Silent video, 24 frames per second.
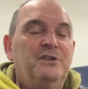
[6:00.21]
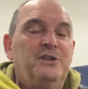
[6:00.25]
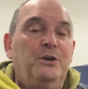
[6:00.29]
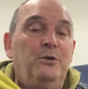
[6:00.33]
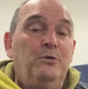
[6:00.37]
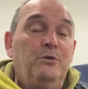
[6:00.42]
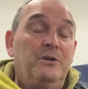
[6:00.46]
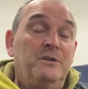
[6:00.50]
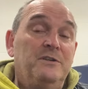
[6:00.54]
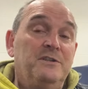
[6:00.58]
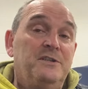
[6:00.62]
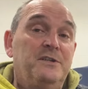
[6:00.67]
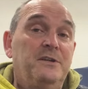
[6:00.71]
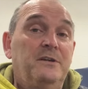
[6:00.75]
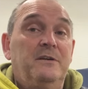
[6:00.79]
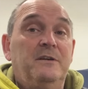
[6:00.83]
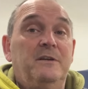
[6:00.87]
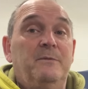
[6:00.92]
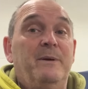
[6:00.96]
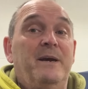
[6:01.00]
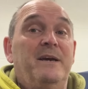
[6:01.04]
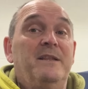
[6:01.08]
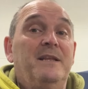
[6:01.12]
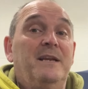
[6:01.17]
too concerned
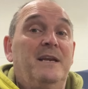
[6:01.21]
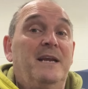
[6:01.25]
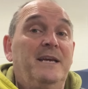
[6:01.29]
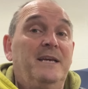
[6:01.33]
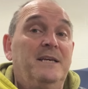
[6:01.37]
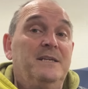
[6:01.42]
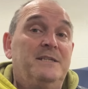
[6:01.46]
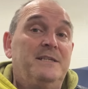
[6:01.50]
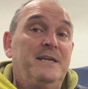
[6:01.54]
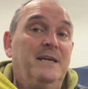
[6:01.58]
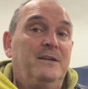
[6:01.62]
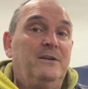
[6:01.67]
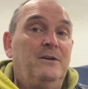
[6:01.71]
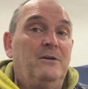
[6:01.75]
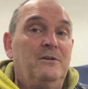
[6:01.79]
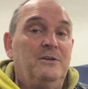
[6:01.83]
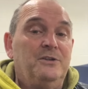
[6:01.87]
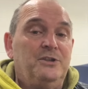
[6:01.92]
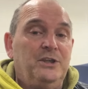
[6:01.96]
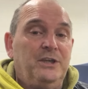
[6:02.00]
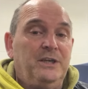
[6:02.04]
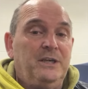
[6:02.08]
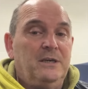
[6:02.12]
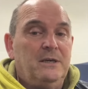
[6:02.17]
about the latest
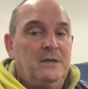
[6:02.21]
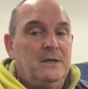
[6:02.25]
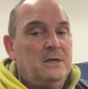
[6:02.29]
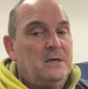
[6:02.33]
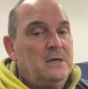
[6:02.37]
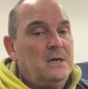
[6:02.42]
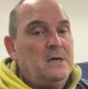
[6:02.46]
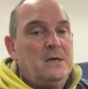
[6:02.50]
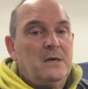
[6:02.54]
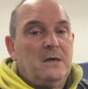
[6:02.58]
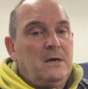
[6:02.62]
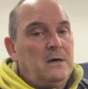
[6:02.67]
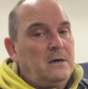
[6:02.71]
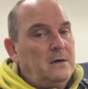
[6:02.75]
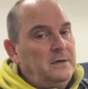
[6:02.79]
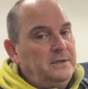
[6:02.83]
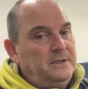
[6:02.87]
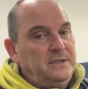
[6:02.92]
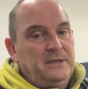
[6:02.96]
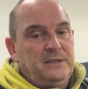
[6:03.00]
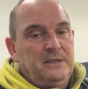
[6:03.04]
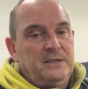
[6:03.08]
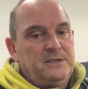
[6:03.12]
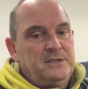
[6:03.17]
technology, I
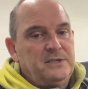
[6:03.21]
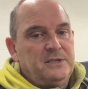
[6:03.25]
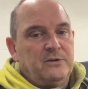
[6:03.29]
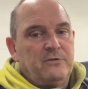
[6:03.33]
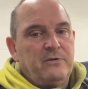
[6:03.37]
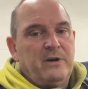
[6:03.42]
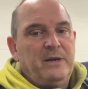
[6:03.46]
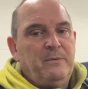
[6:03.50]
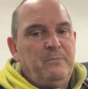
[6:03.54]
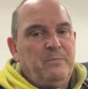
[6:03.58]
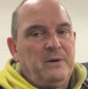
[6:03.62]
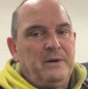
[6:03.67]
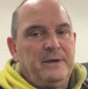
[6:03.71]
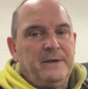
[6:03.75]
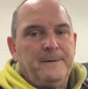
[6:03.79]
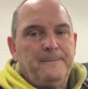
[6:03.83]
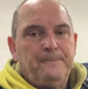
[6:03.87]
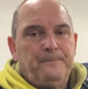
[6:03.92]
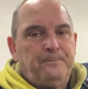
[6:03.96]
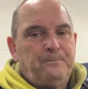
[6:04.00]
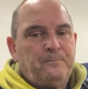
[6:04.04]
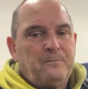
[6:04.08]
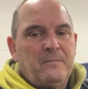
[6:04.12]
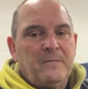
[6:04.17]
think this is a great bike.
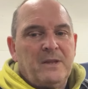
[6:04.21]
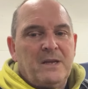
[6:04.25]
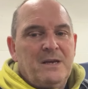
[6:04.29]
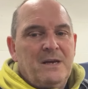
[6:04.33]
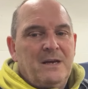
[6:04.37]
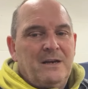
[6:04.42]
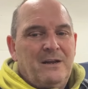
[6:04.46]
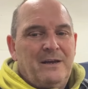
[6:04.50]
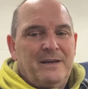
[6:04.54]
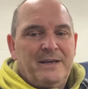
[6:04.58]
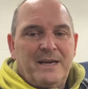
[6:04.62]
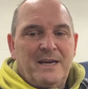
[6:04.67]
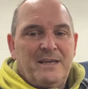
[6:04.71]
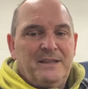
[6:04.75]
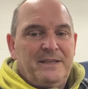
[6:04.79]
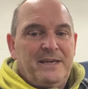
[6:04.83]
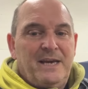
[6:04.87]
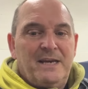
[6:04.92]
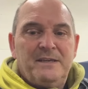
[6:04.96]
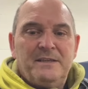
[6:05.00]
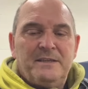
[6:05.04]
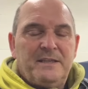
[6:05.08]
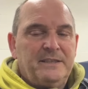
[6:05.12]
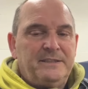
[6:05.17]
Like at the
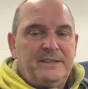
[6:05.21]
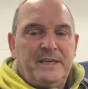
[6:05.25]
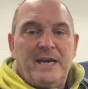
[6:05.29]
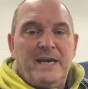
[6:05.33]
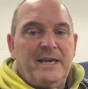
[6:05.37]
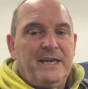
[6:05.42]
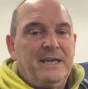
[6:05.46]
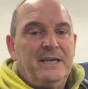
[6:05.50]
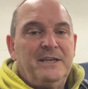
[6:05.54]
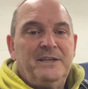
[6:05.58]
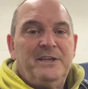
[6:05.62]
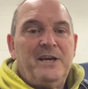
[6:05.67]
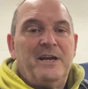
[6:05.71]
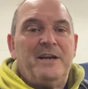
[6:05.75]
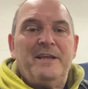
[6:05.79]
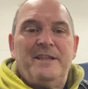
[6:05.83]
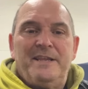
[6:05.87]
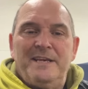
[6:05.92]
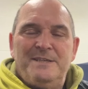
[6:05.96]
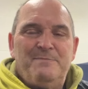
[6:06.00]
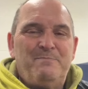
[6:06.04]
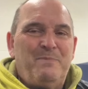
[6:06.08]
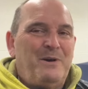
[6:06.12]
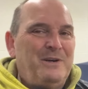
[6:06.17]
end of the day, none of
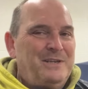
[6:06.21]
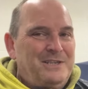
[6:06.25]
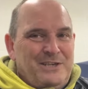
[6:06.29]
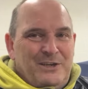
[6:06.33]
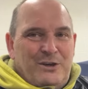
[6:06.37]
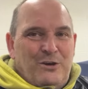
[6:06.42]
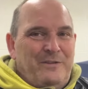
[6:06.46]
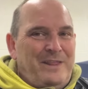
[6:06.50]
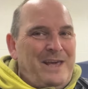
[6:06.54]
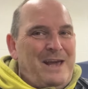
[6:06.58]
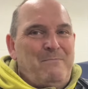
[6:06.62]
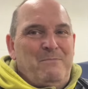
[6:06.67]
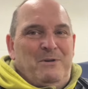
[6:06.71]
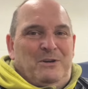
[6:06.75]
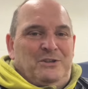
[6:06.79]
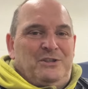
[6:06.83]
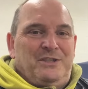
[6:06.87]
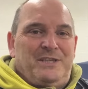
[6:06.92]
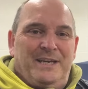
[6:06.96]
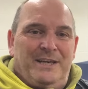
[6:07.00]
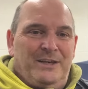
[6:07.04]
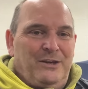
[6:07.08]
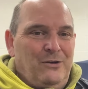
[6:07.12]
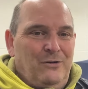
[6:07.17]
these bikes have got that much
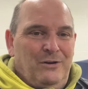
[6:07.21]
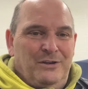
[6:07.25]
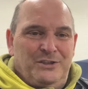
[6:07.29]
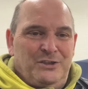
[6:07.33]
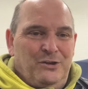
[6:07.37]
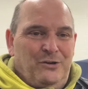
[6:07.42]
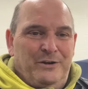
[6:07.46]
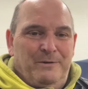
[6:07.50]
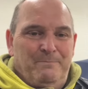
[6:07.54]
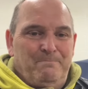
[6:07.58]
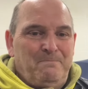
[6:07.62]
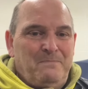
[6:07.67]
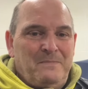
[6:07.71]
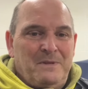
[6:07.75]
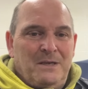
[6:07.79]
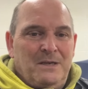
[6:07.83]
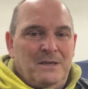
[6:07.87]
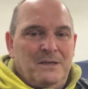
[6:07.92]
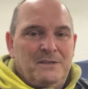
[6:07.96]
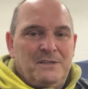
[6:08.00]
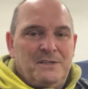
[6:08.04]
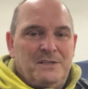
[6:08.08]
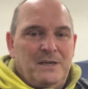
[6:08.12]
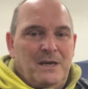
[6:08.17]
technology on them.
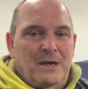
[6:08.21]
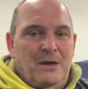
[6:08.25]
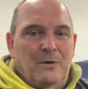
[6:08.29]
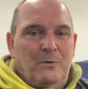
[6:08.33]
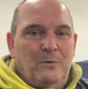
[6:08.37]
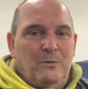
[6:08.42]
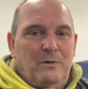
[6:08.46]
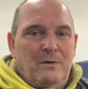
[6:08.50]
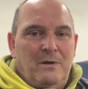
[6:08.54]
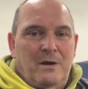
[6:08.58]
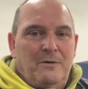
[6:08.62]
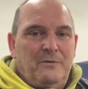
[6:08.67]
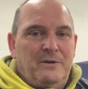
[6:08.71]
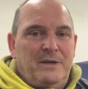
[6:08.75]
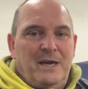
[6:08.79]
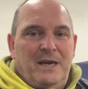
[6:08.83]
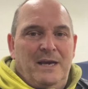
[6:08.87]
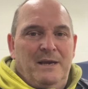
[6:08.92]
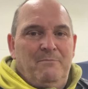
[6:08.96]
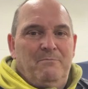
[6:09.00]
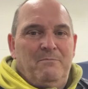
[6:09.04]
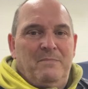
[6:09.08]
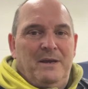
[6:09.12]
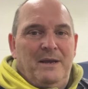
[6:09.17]
So,
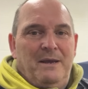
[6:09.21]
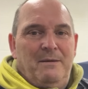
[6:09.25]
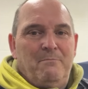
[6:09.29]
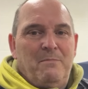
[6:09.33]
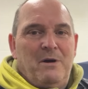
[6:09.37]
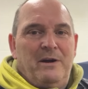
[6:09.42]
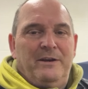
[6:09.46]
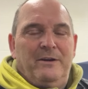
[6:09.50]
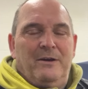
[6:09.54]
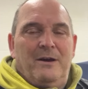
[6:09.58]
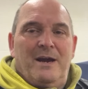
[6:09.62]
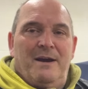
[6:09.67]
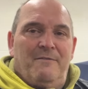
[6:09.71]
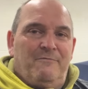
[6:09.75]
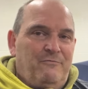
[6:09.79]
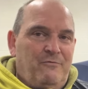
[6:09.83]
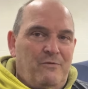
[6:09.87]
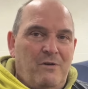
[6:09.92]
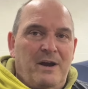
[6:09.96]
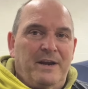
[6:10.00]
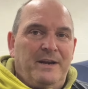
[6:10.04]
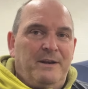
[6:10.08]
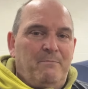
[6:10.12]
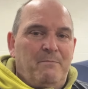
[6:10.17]
okay, it might not have
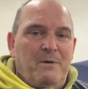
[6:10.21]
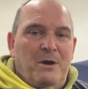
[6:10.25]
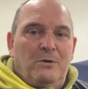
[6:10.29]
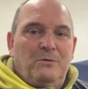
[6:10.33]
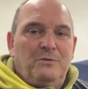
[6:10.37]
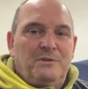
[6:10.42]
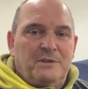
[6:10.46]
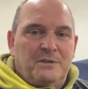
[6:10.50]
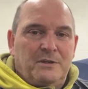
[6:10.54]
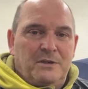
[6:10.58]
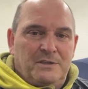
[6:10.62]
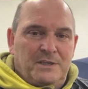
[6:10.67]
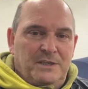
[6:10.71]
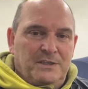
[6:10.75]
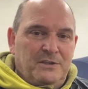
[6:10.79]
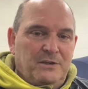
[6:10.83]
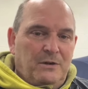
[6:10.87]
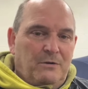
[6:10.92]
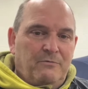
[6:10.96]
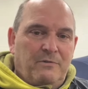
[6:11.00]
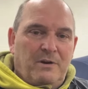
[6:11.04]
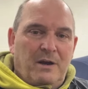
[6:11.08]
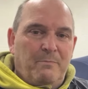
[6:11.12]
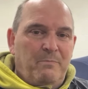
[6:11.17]
rider modes because it's
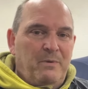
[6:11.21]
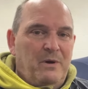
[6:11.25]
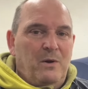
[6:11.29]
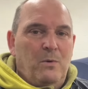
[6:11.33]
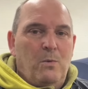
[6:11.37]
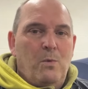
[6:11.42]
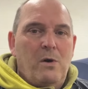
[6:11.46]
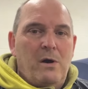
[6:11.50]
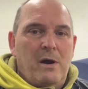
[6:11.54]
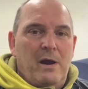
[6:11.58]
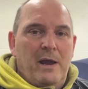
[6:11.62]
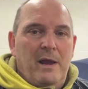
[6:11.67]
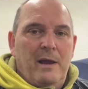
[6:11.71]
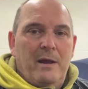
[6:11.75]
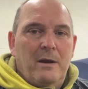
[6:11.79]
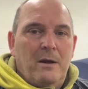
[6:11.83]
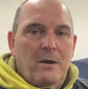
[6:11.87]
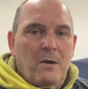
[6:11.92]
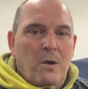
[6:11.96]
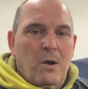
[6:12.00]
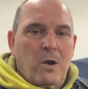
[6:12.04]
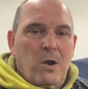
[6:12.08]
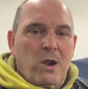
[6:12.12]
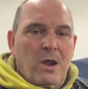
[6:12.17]
not ride by wire,
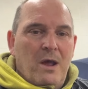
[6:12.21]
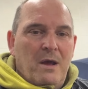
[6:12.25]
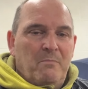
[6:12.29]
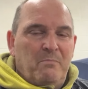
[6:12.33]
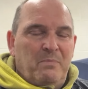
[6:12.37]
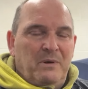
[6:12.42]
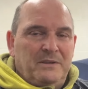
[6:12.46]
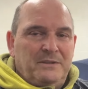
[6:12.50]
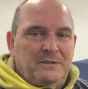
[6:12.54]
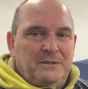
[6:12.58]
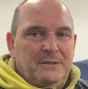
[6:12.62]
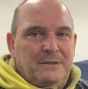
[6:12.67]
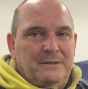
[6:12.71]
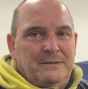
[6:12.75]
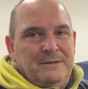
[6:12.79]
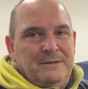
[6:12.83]
but